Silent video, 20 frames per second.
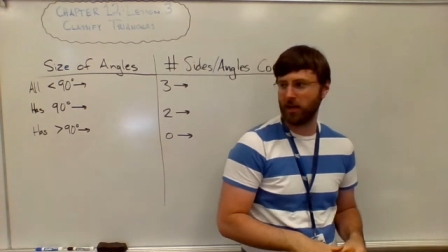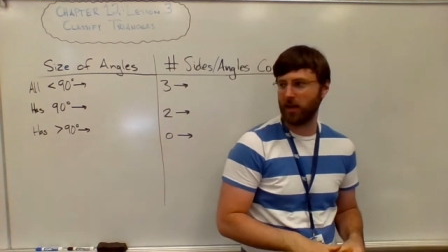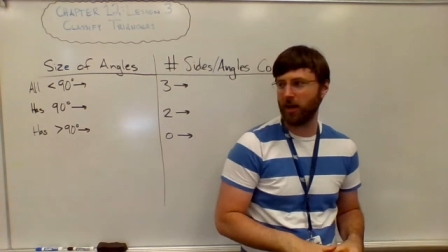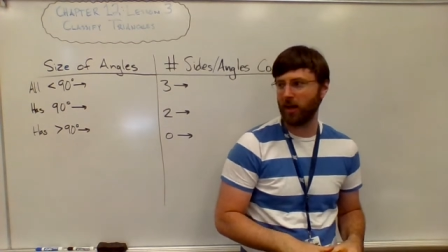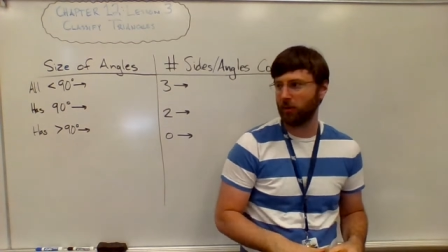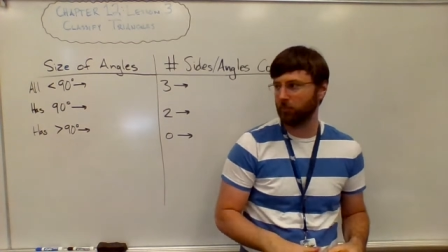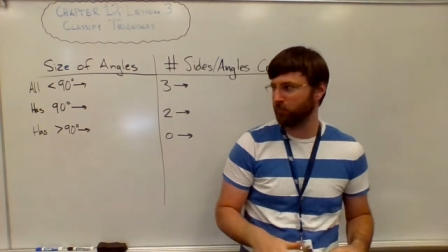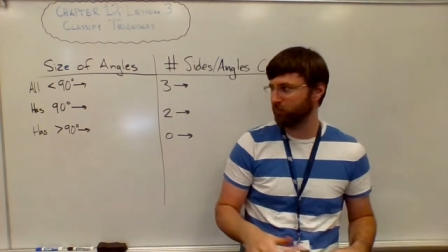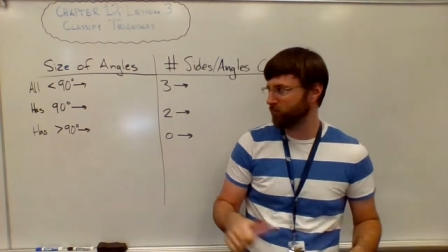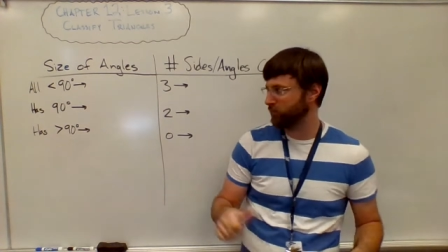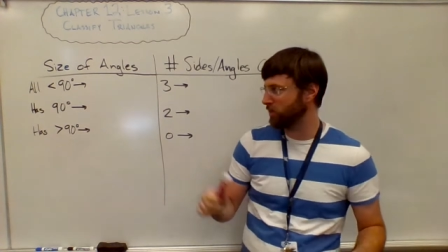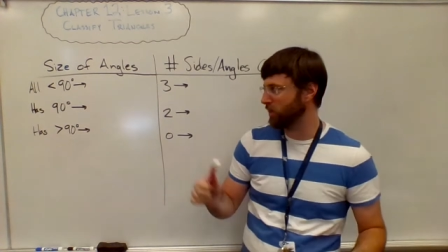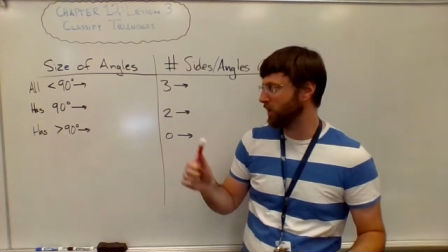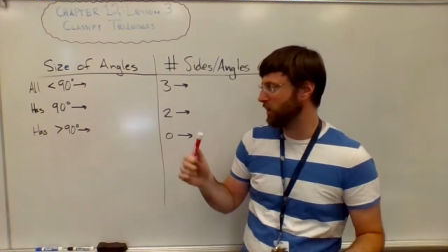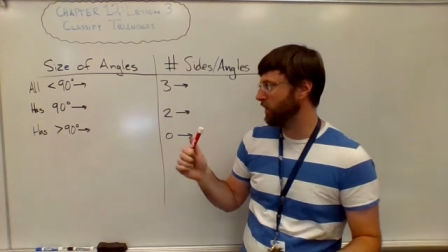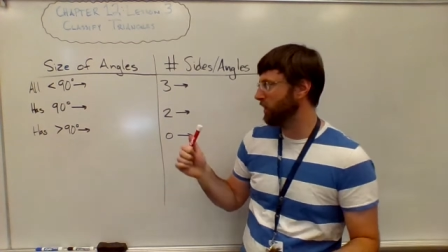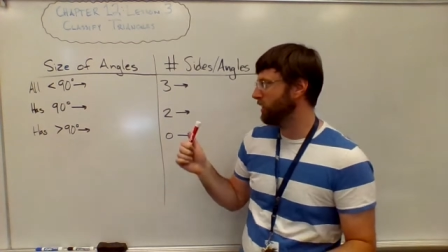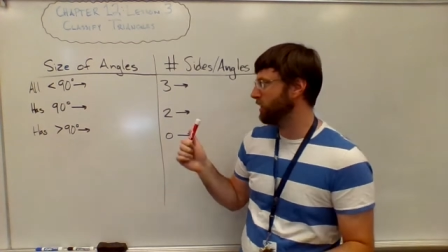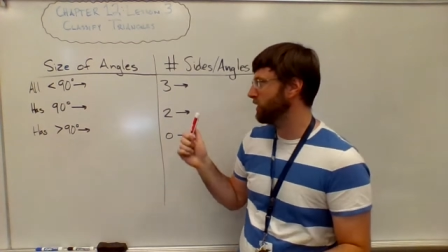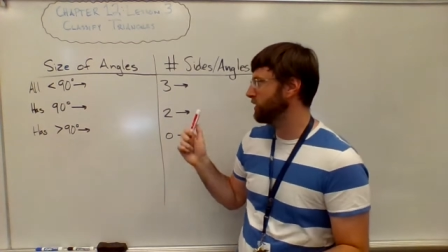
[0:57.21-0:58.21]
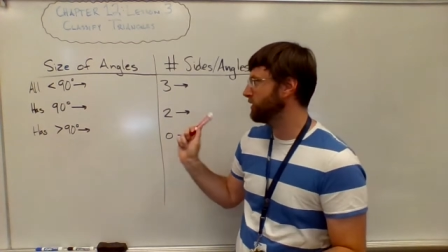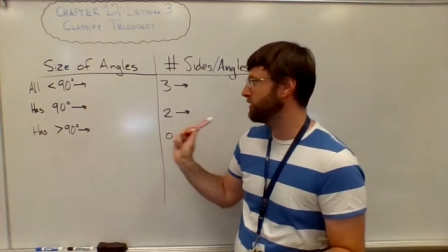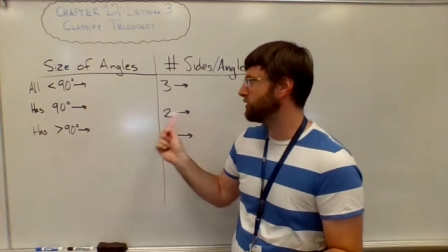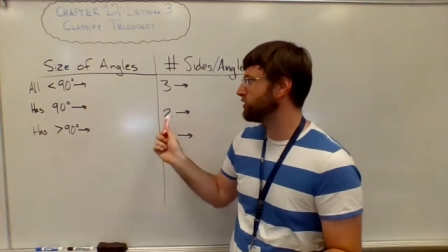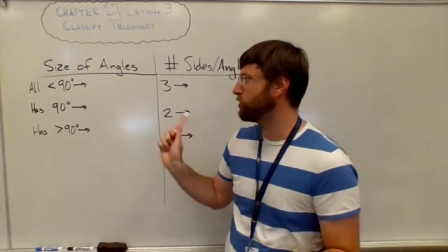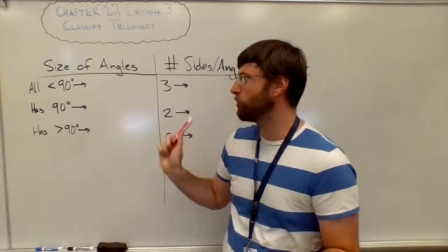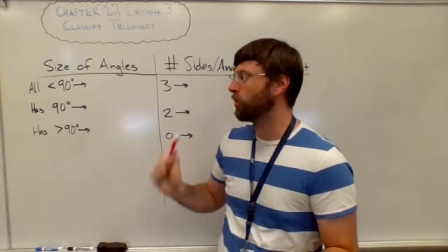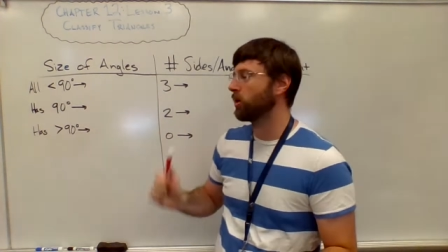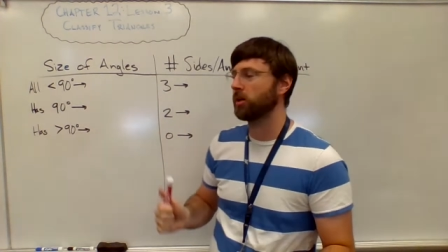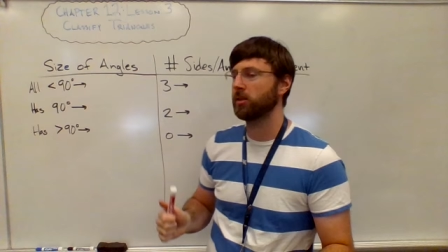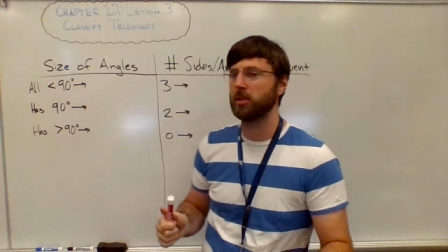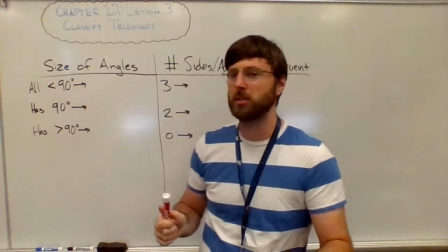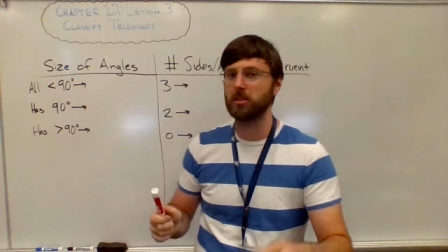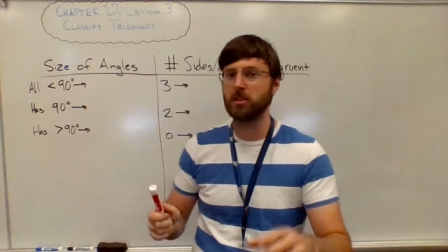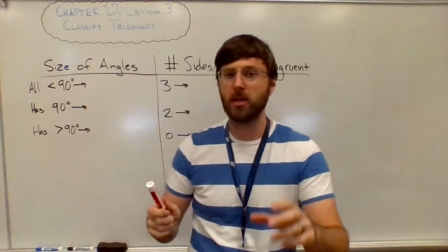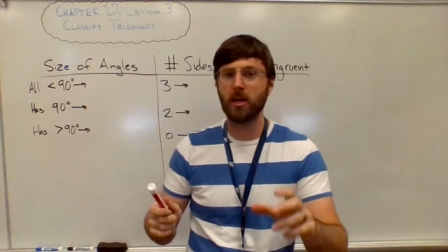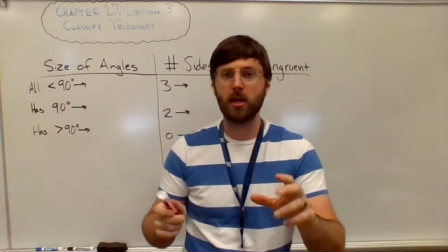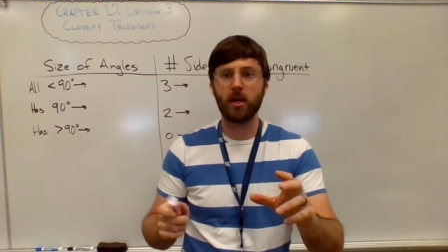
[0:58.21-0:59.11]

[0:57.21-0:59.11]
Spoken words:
to work on these.